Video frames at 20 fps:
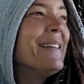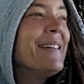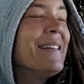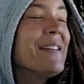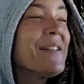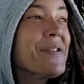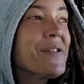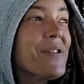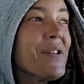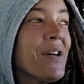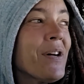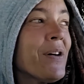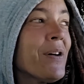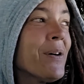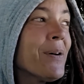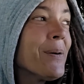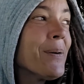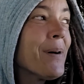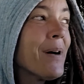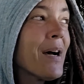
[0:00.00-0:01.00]

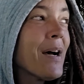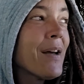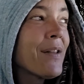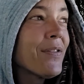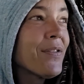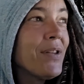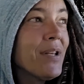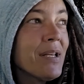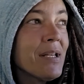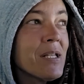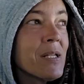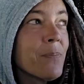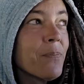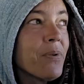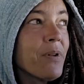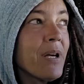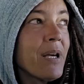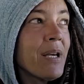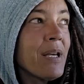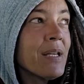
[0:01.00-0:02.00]
So this
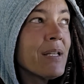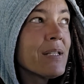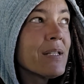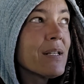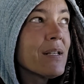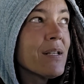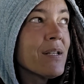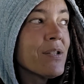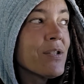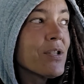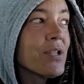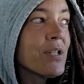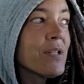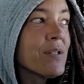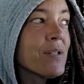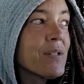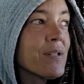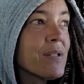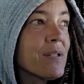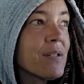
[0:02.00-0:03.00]
place is
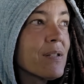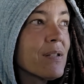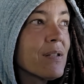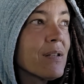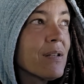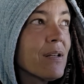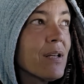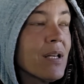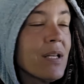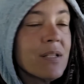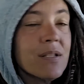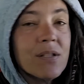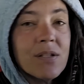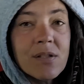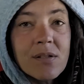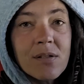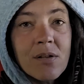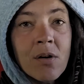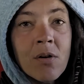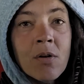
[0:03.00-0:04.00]
just, it's
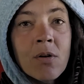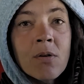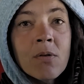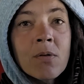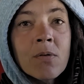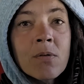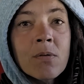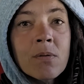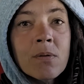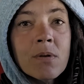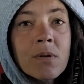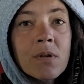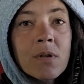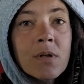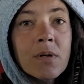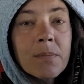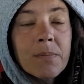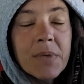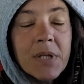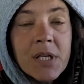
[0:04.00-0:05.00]
so
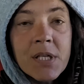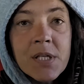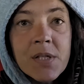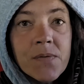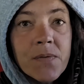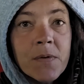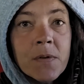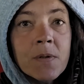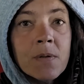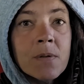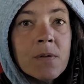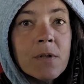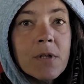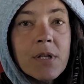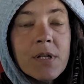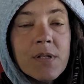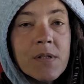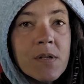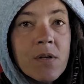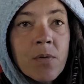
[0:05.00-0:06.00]
peaceful
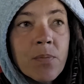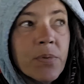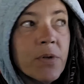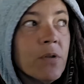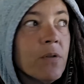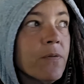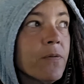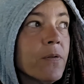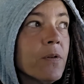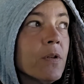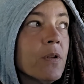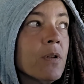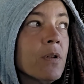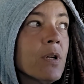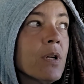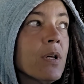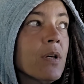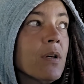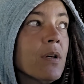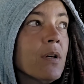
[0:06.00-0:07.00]
and so beautiful.
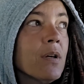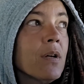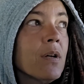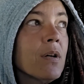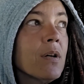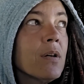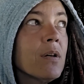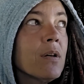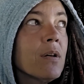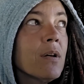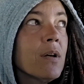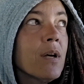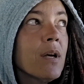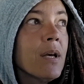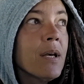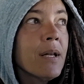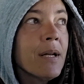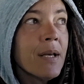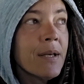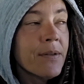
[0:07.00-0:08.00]

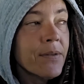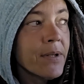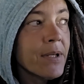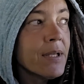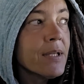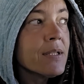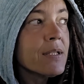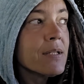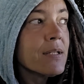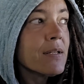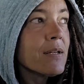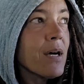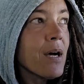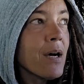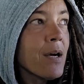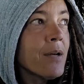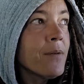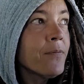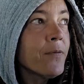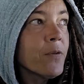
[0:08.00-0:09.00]
And I think it's
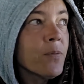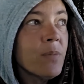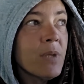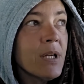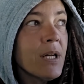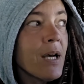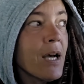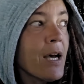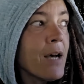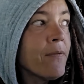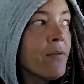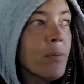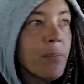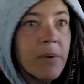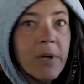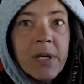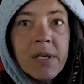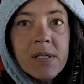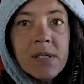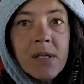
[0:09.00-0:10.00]
time for me to have a
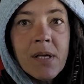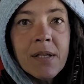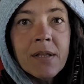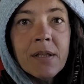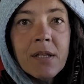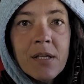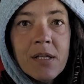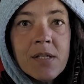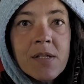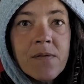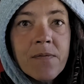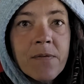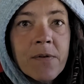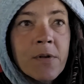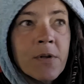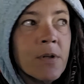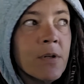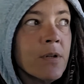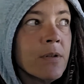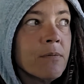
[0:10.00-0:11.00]
place like this
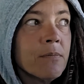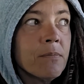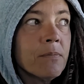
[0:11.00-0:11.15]
for